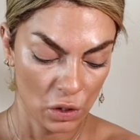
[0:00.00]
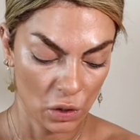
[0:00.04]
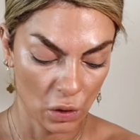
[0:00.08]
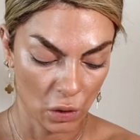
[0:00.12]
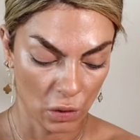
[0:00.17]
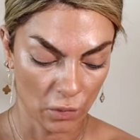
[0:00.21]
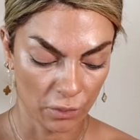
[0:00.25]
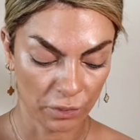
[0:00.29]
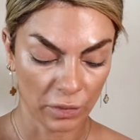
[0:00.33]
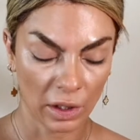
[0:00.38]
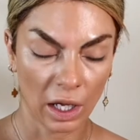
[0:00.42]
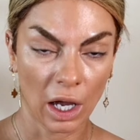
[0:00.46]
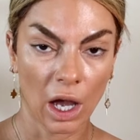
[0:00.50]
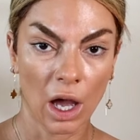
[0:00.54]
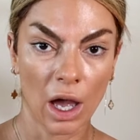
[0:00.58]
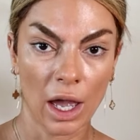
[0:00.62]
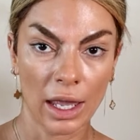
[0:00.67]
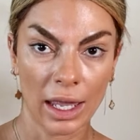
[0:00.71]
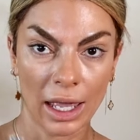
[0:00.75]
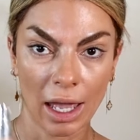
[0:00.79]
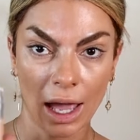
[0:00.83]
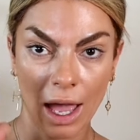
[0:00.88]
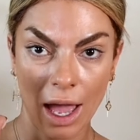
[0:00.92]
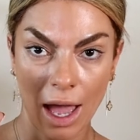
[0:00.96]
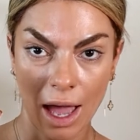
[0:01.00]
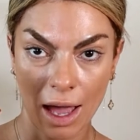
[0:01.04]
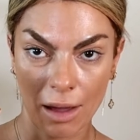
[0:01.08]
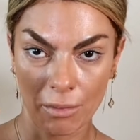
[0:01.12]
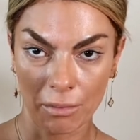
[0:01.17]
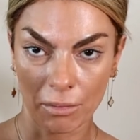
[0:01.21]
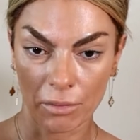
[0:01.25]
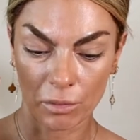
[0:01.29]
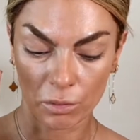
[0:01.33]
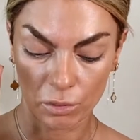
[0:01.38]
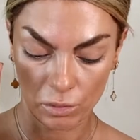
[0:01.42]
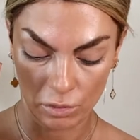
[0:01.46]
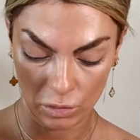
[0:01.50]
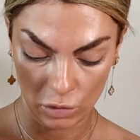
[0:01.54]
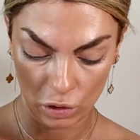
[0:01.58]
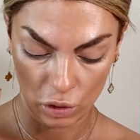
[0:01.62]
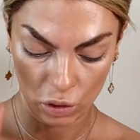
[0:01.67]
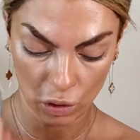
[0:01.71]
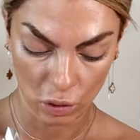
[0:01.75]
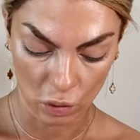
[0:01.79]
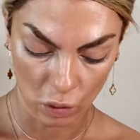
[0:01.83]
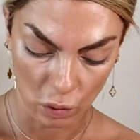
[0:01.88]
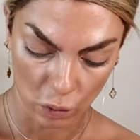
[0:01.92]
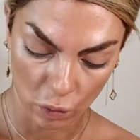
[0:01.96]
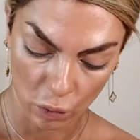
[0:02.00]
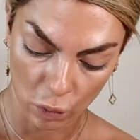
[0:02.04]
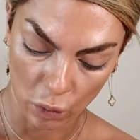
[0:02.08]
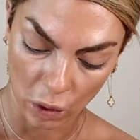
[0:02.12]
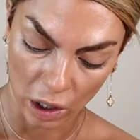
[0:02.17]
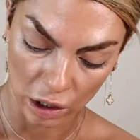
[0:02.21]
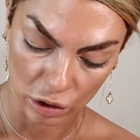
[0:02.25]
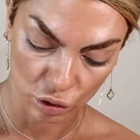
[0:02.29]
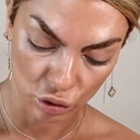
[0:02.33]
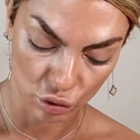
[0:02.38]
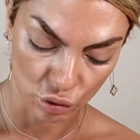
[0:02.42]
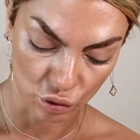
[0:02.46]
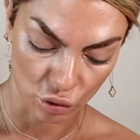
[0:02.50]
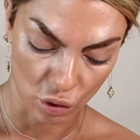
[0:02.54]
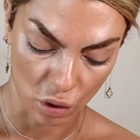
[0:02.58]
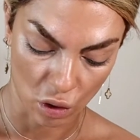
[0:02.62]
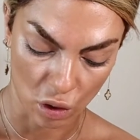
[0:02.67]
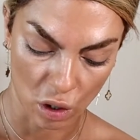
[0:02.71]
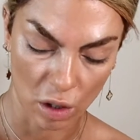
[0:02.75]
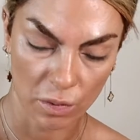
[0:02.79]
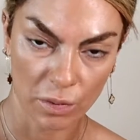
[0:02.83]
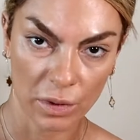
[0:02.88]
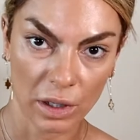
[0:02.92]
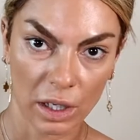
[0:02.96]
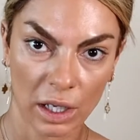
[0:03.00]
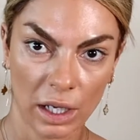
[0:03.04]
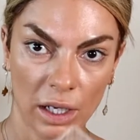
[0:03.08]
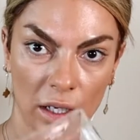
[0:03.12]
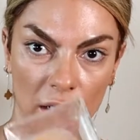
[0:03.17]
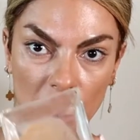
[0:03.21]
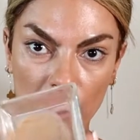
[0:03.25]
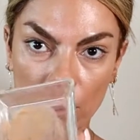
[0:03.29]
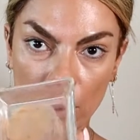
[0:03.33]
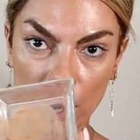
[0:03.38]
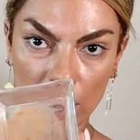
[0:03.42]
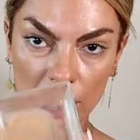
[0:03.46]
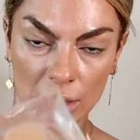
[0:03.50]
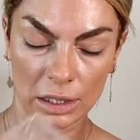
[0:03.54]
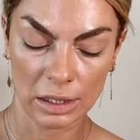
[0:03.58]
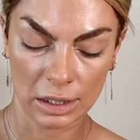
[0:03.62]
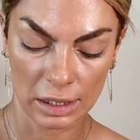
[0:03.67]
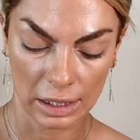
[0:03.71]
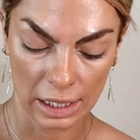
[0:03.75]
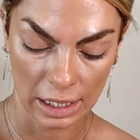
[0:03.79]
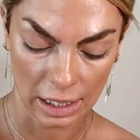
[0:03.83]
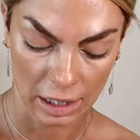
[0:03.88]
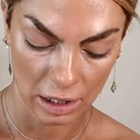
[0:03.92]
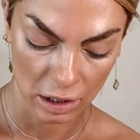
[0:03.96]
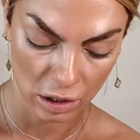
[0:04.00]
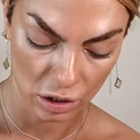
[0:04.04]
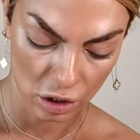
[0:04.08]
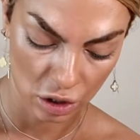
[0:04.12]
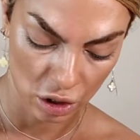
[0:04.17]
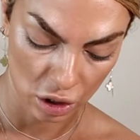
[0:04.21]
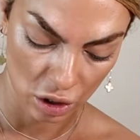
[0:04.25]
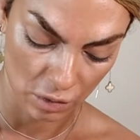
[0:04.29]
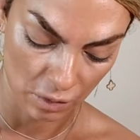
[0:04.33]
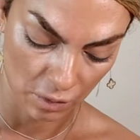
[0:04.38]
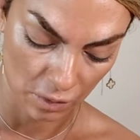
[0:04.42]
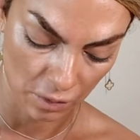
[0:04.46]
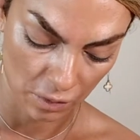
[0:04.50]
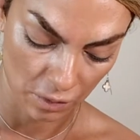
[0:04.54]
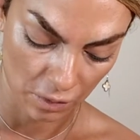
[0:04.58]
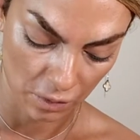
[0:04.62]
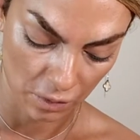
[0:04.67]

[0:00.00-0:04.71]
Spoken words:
So I do 1 drop in my dish,